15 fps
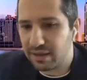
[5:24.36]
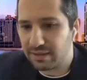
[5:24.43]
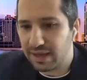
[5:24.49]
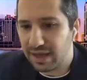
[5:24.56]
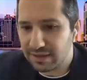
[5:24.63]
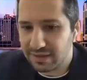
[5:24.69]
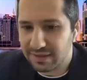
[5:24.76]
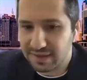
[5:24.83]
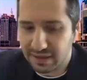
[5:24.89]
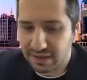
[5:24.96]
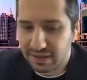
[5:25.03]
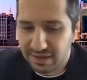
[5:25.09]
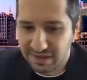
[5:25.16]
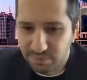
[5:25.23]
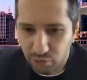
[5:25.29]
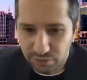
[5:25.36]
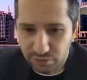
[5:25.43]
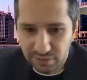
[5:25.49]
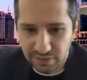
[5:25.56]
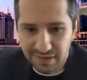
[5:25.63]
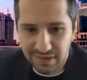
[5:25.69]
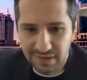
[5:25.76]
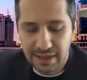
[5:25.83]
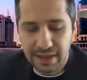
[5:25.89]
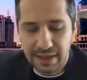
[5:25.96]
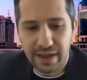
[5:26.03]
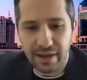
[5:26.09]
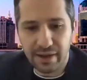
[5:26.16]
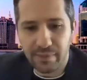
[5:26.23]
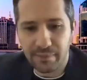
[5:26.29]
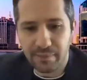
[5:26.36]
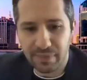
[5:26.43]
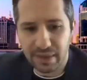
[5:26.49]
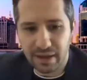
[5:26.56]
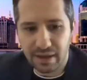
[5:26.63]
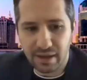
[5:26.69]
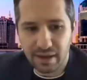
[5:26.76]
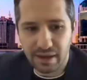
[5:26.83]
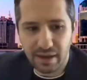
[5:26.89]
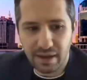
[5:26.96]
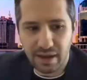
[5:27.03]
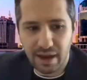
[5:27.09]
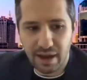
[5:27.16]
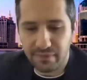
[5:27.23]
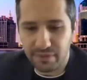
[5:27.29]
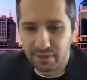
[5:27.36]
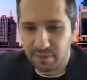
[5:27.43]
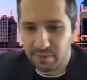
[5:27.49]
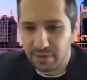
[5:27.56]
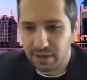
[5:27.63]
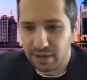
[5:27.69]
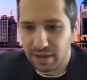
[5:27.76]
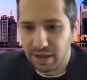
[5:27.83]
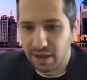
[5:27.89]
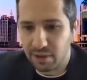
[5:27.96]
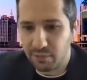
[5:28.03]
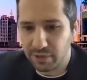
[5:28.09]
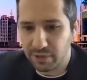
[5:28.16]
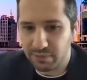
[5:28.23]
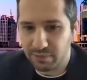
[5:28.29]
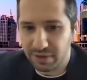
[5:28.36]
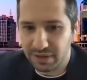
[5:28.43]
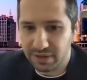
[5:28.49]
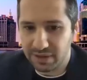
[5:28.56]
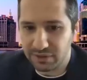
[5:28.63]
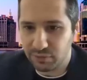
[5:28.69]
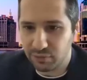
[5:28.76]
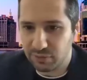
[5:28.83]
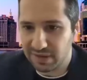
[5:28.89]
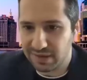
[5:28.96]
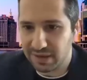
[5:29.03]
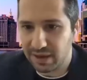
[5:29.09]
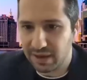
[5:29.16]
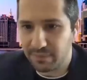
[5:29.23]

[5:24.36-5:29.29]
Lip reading: data science models available with the tools